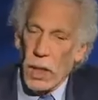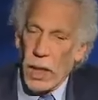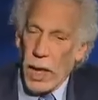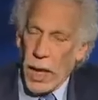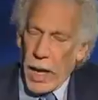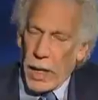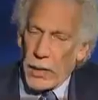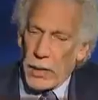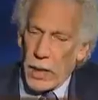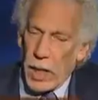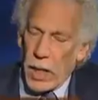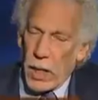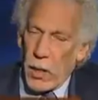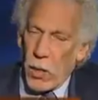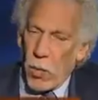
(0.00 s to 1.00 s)
And
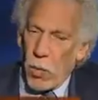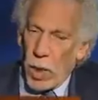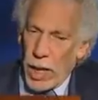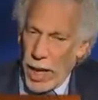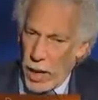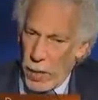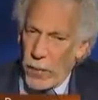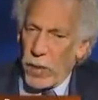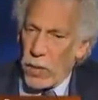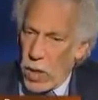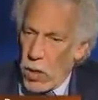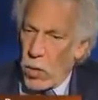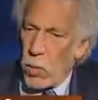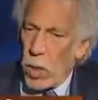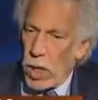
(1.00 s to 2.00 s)
what happened
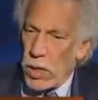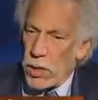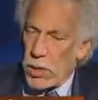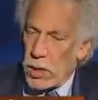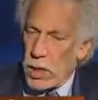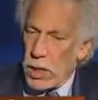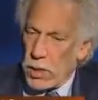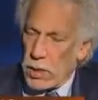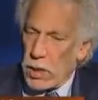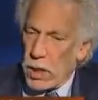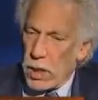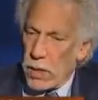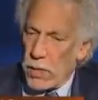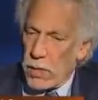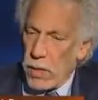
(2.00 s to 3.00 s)
though was that
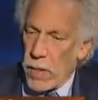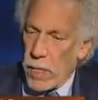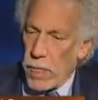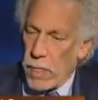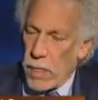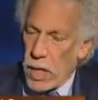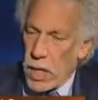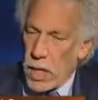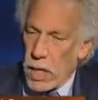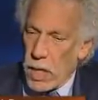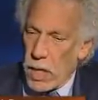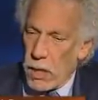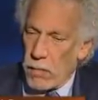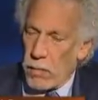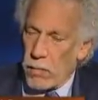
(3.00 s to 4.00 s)

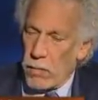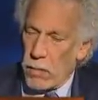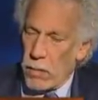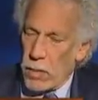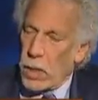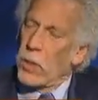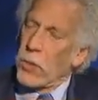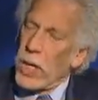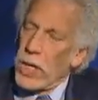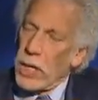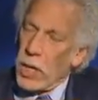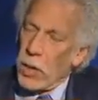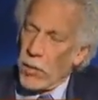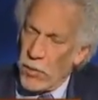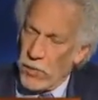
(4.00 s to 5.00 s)
the
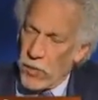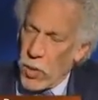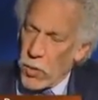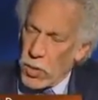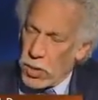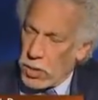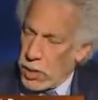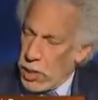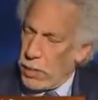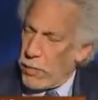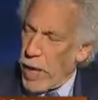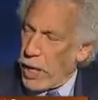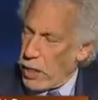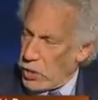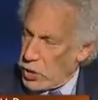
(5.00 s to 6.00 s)
greedier folks in
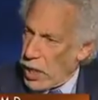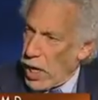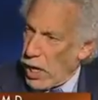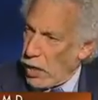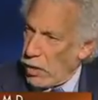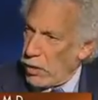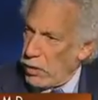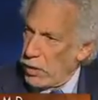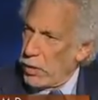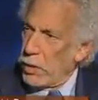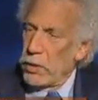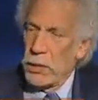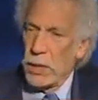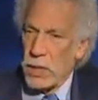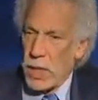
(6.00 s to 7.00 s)
managed care
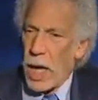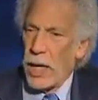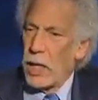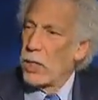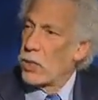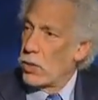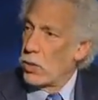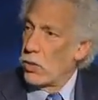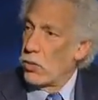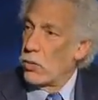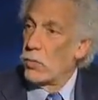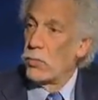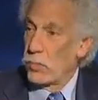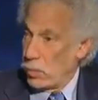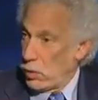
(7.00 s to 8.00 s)
decided
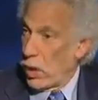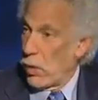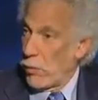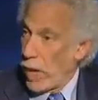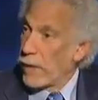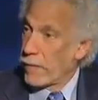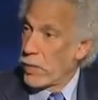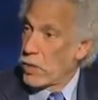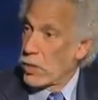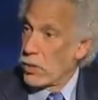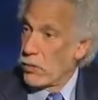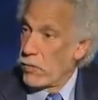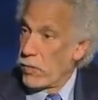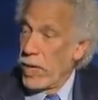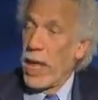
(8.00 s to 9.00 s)
to make this
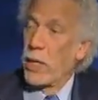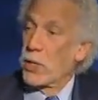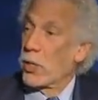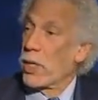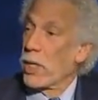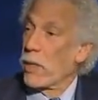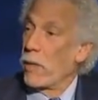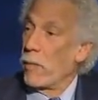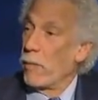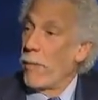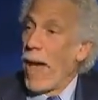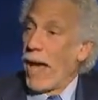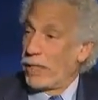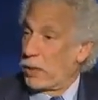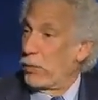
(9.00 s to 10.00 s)
financially
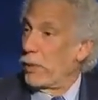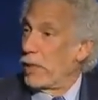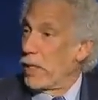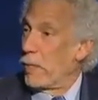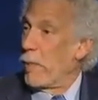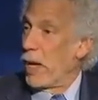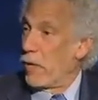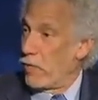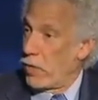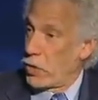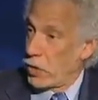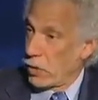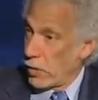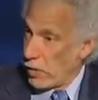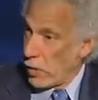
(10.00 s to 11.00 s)
maximally
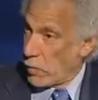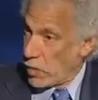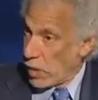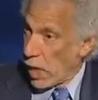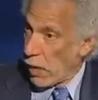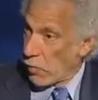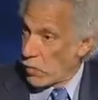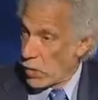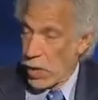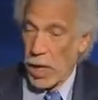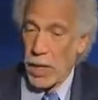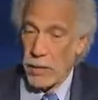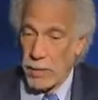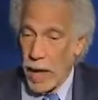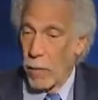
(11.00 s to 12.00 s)
beneficial to themselves,
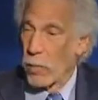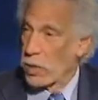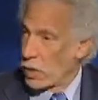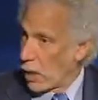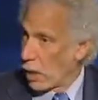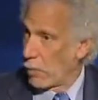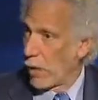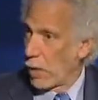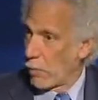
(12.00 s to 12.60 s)
and that was done by